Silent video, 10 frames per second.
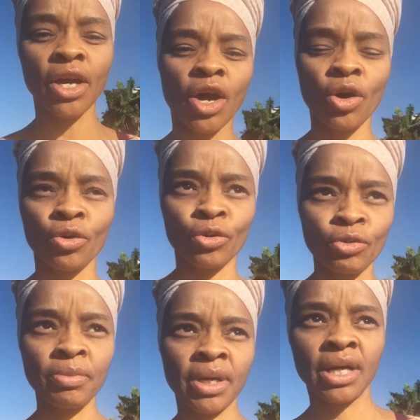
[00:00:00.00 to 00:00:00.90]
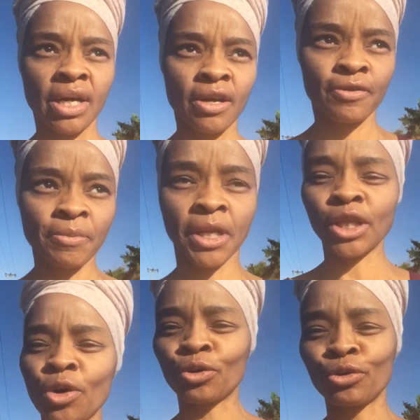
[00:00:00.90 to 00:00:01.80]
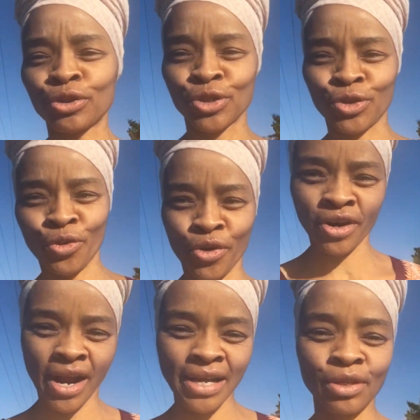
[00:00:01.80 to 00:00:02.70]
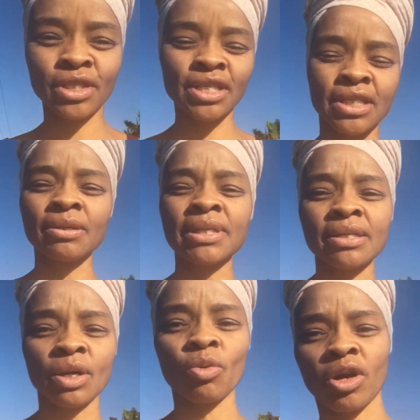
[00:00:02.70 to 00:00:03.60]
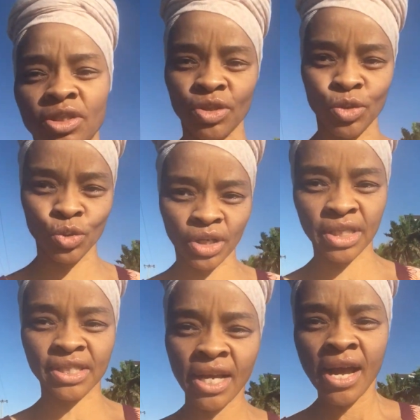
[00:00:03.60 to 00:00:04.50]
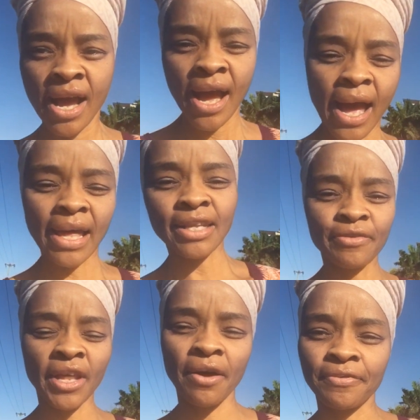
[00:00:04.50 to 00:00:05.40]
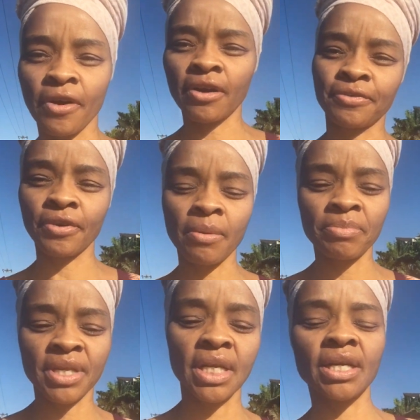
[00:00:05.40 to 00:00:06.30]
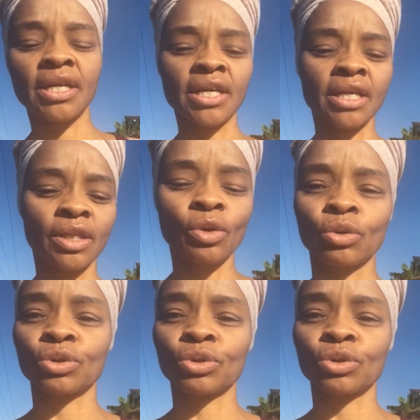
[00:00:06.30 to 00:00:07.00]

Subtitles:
home from the local store. Sometimes I walk to the store because I live not far from the local